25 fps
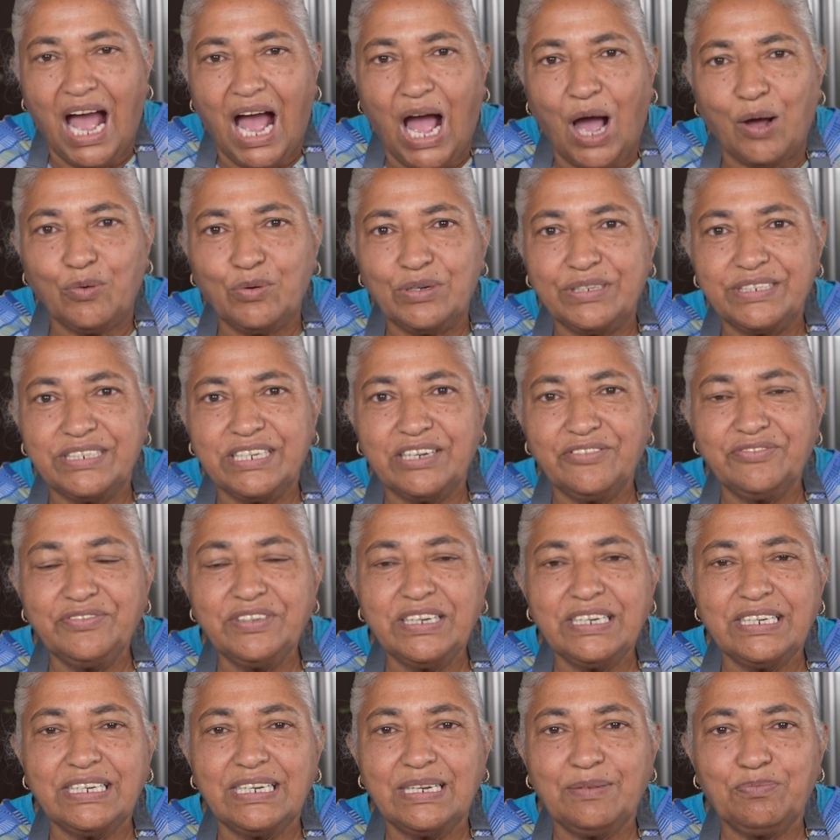I will
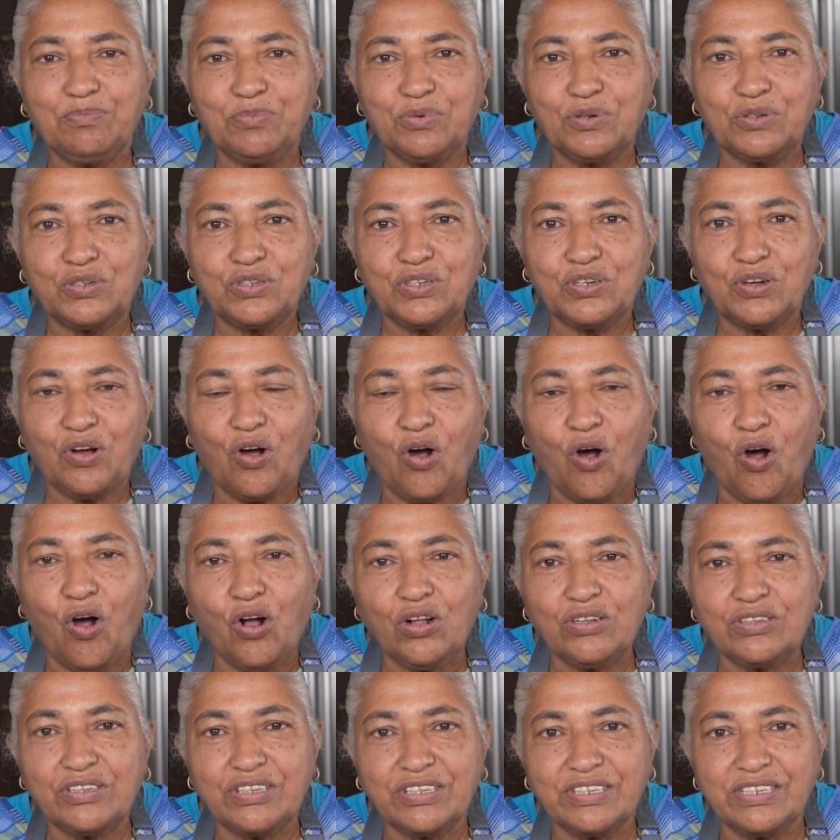definitely put
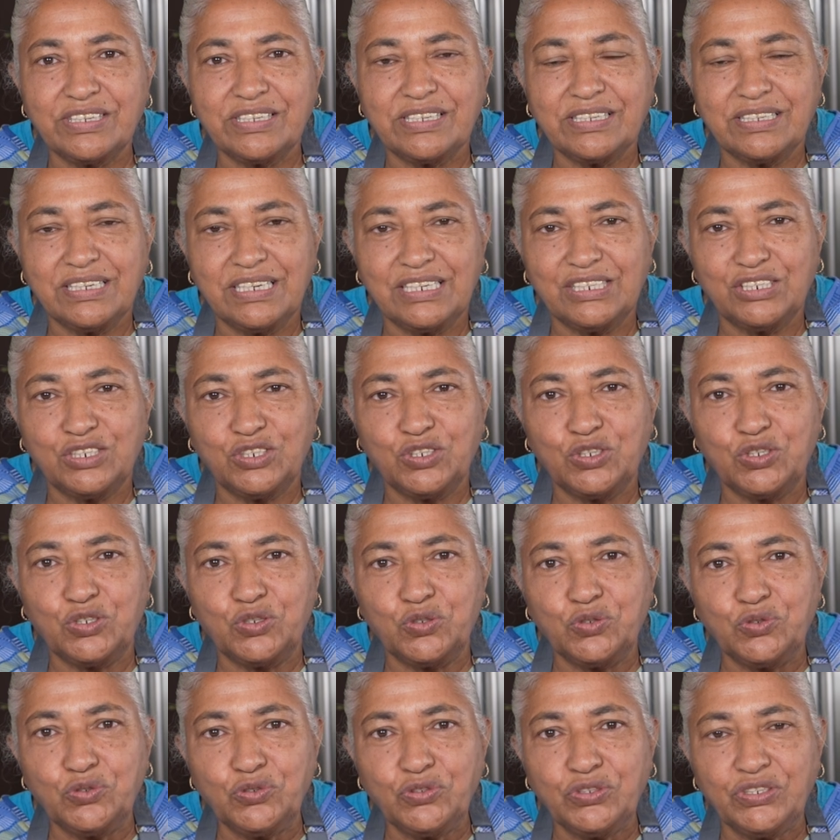all this into
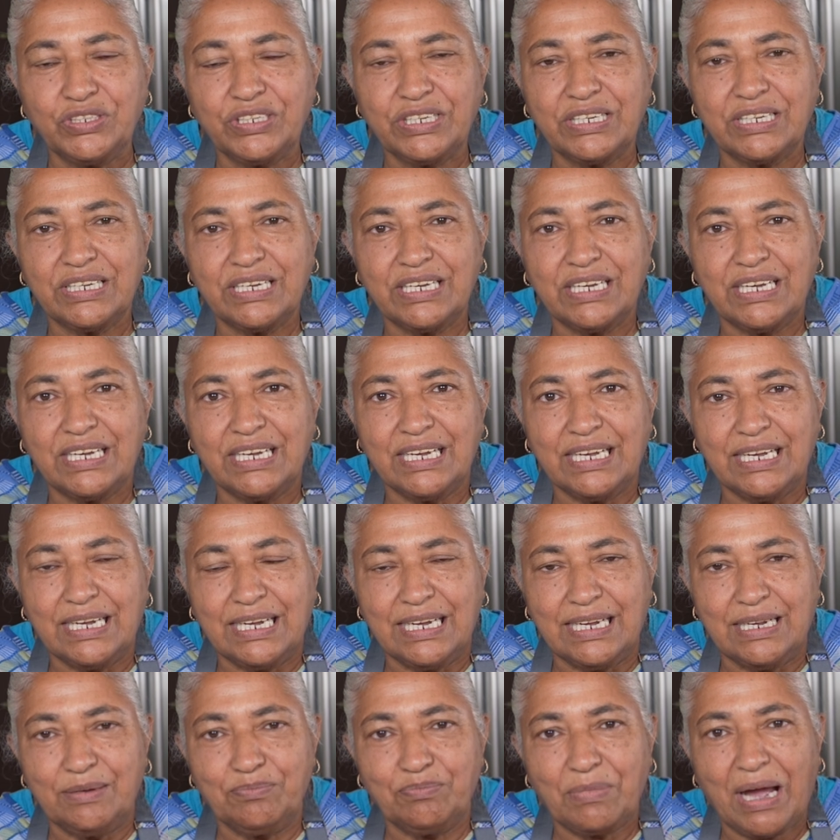use
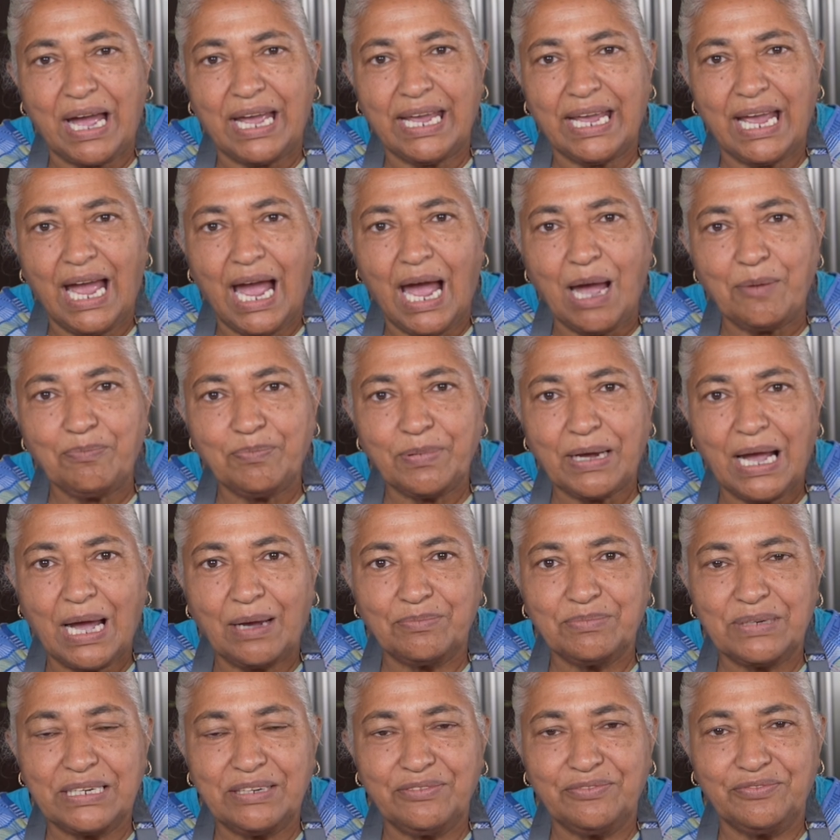in my
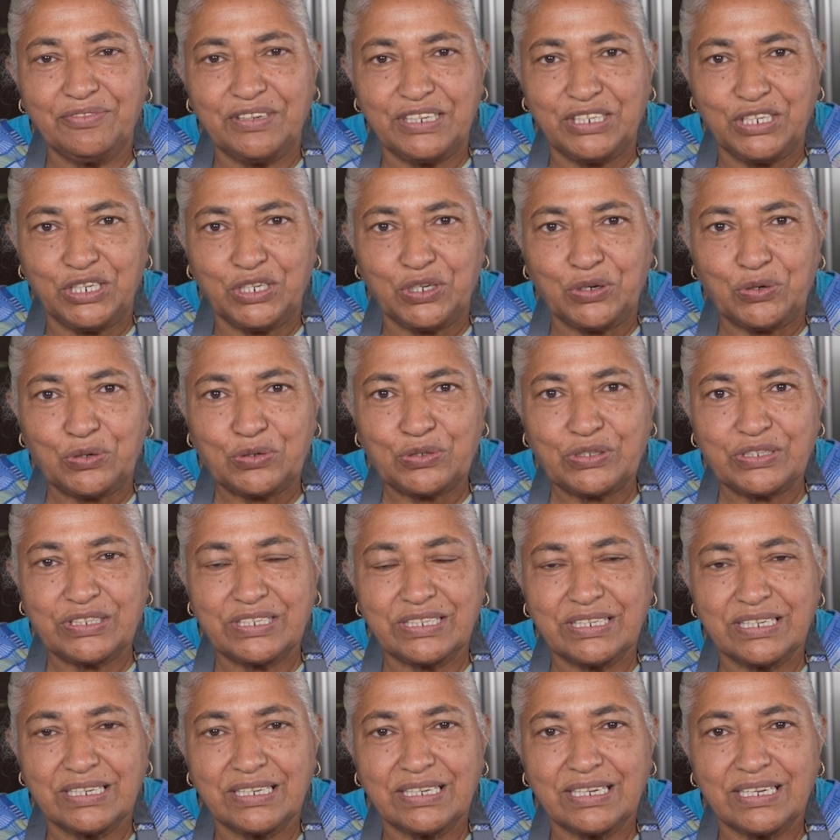upcoming videos.